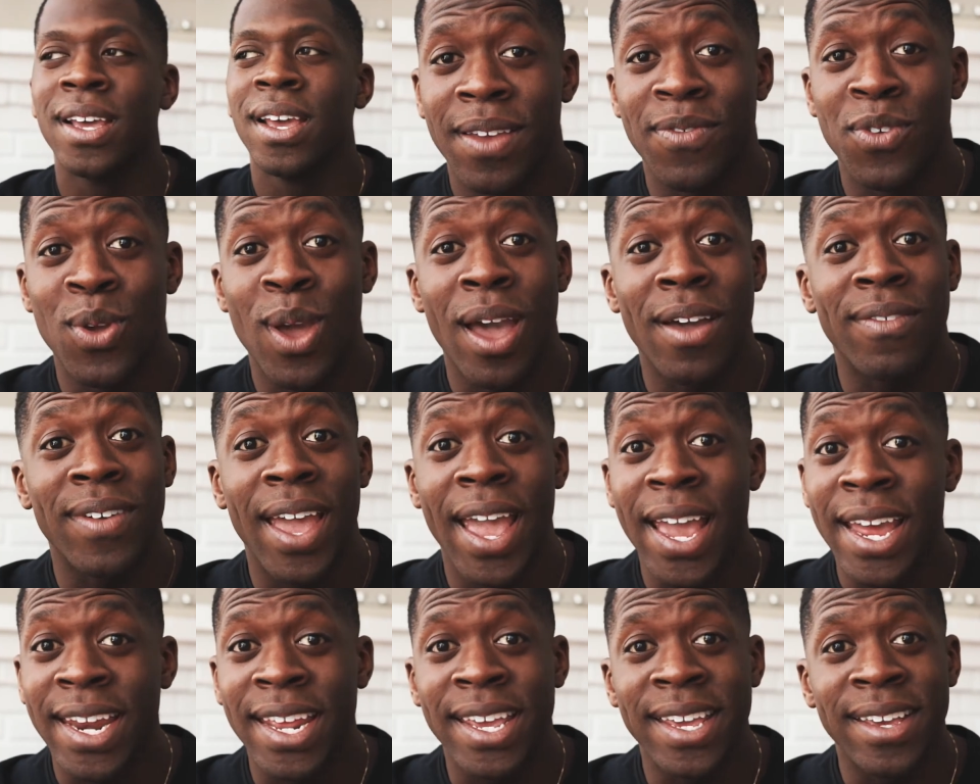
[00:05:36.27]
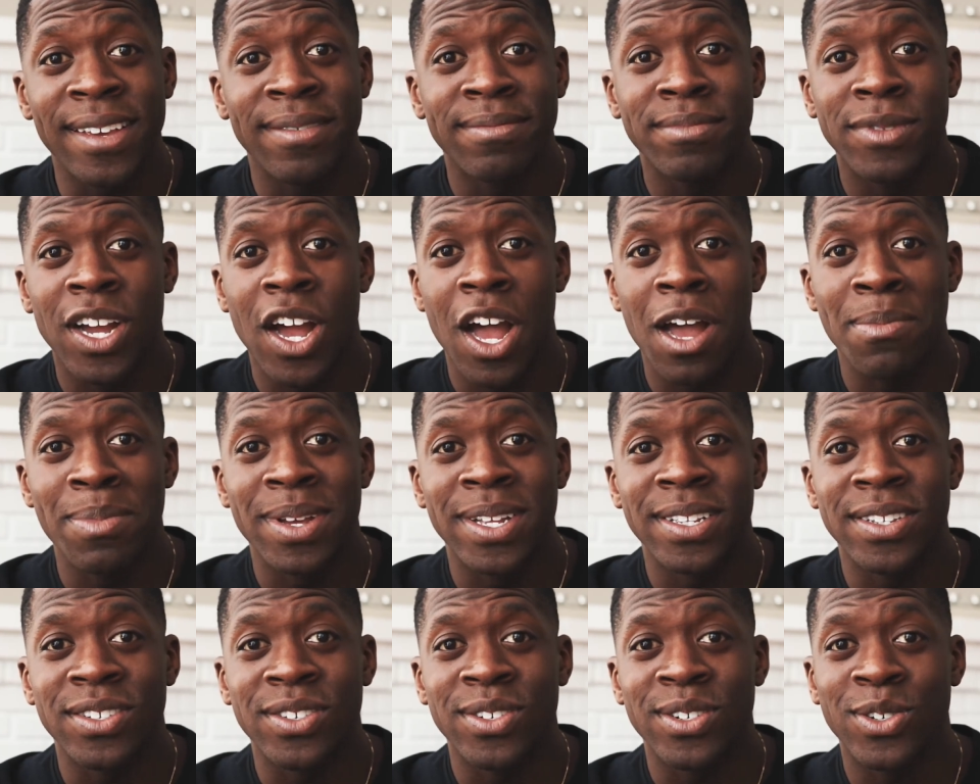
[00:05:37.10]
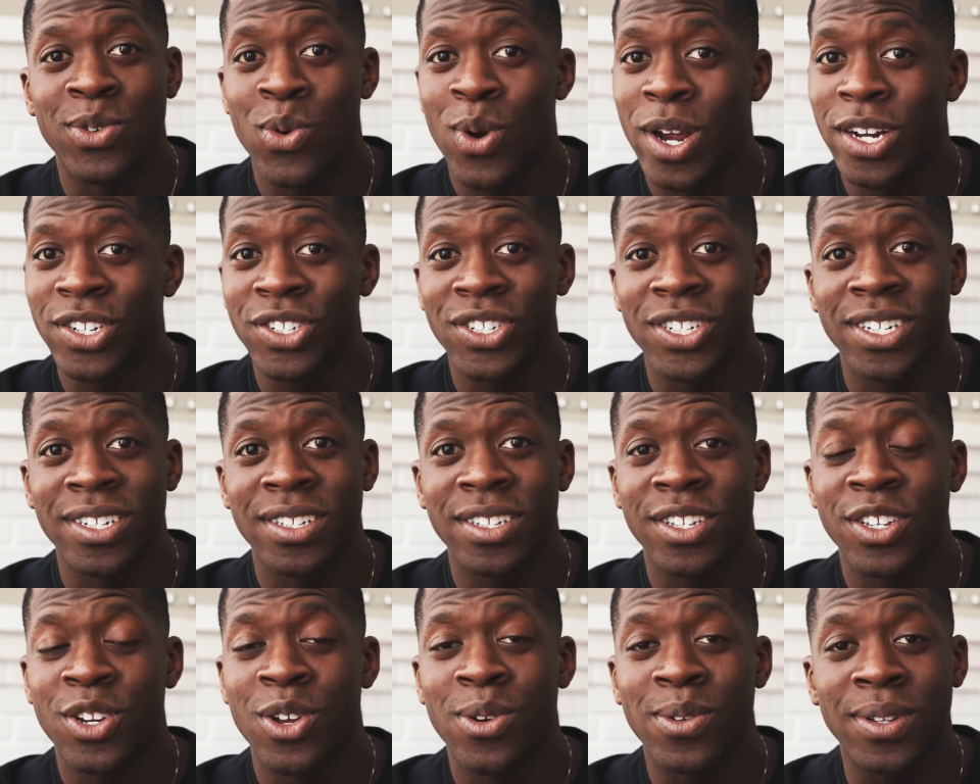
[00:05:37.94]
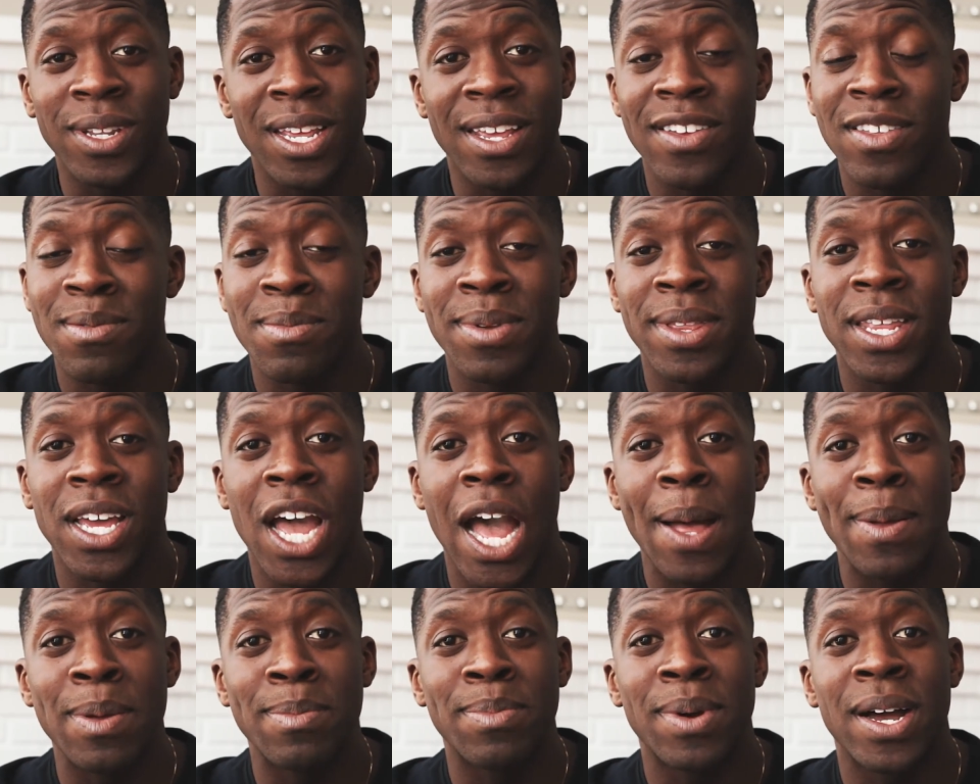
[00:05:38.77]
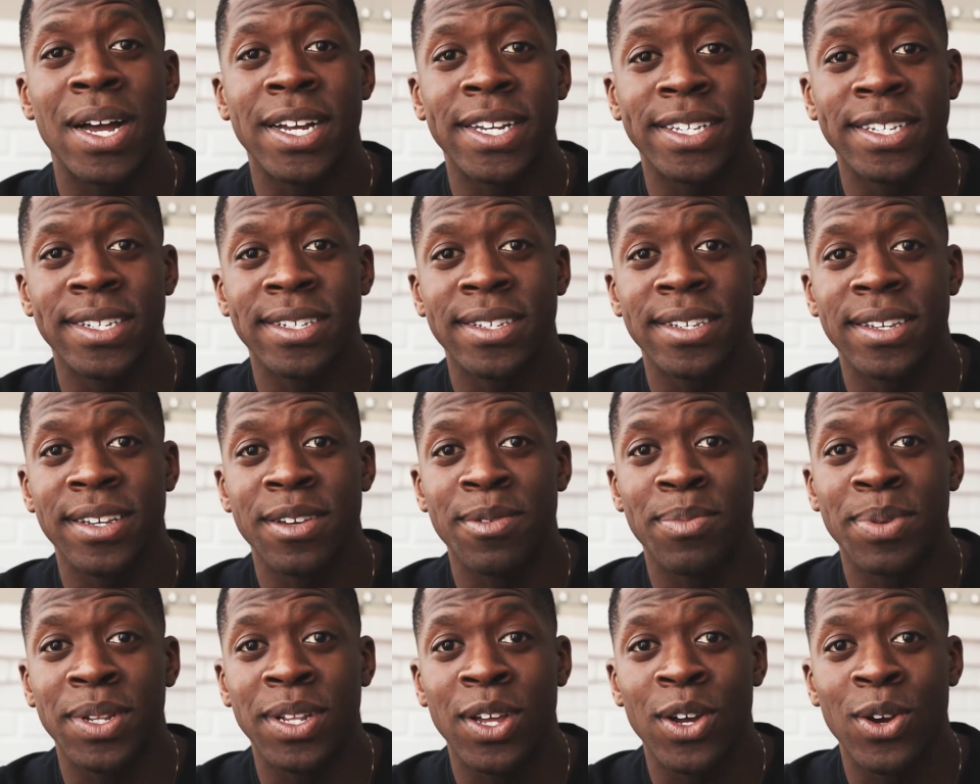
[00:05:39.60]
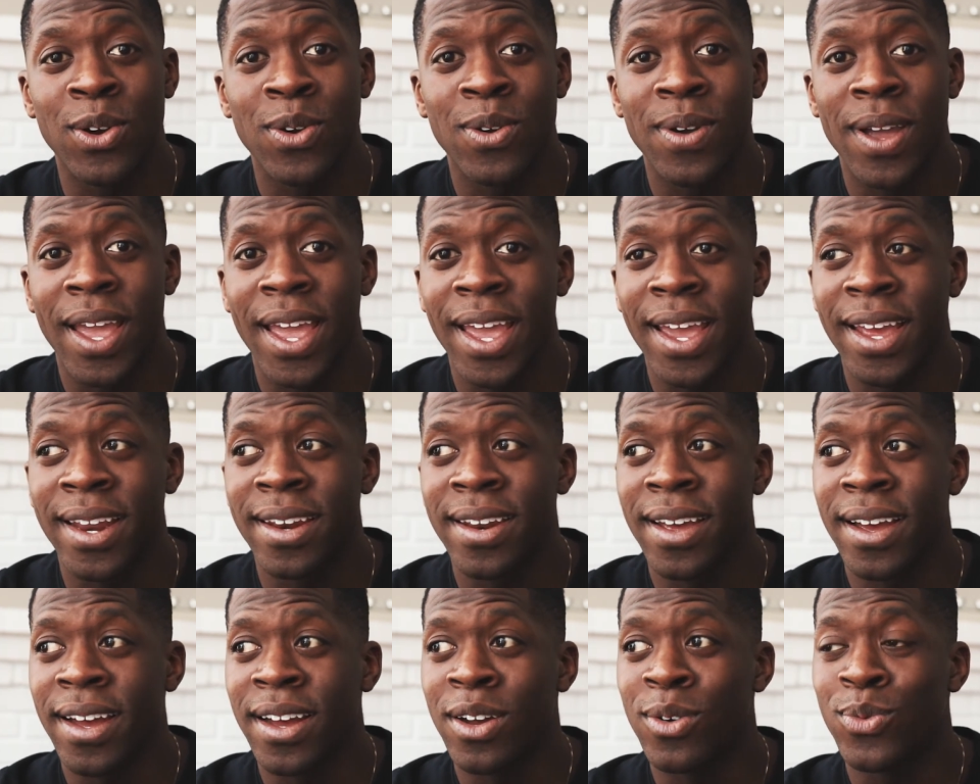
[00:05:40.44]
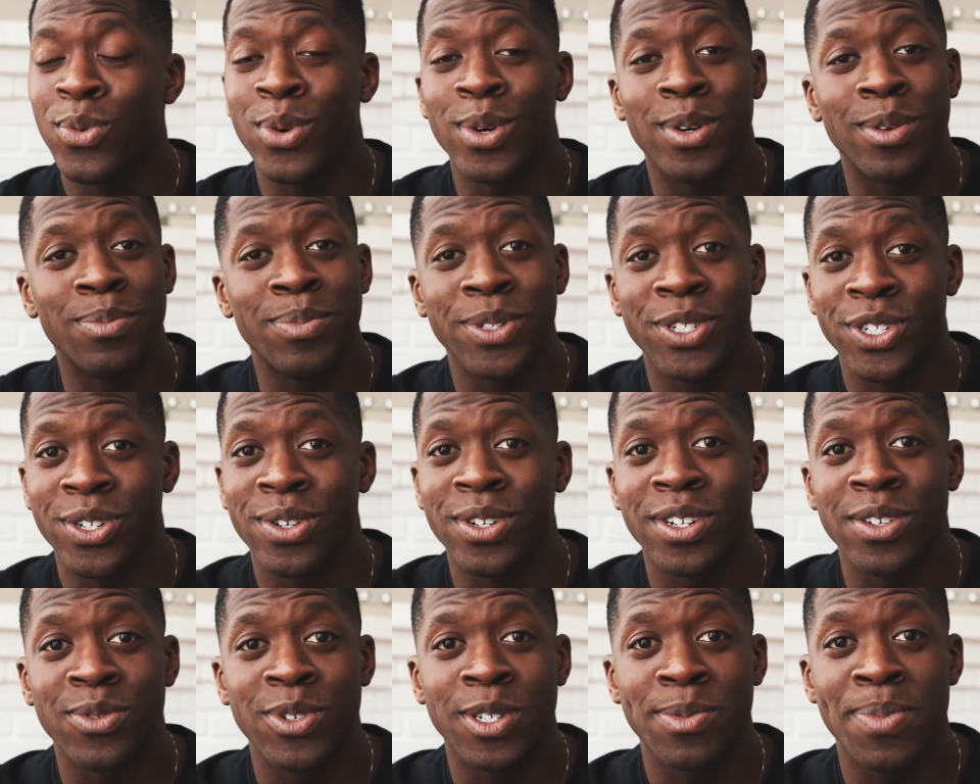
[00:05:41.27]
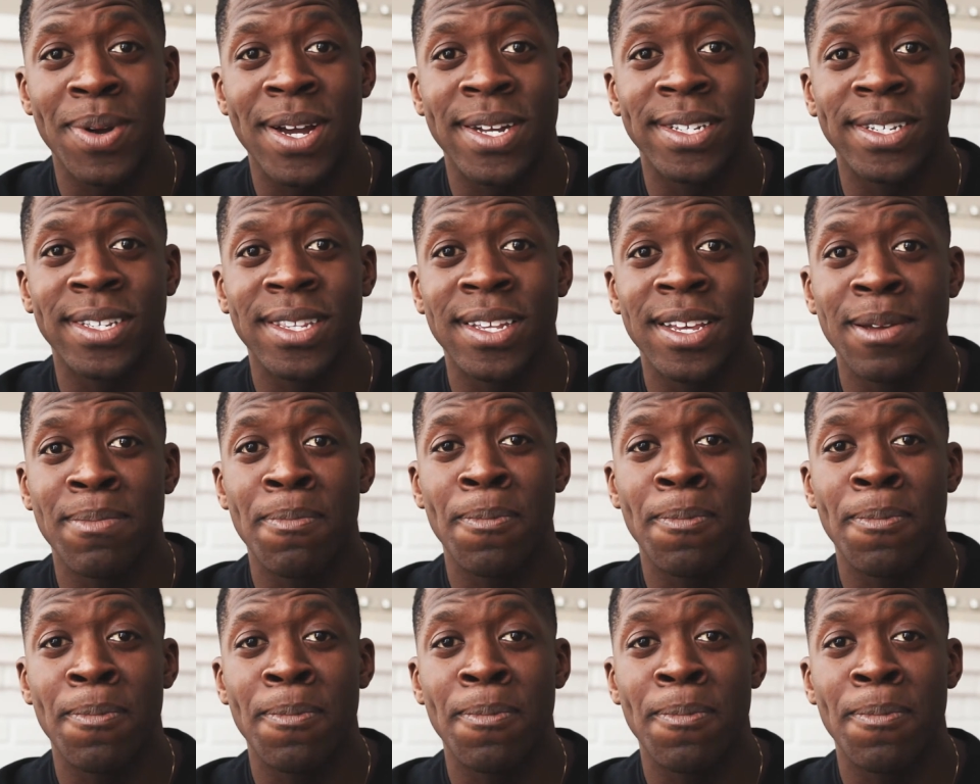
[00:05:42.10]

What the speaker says: If you have any comments or questions, leave them in the comment box below, and we'll be sure to respond to them.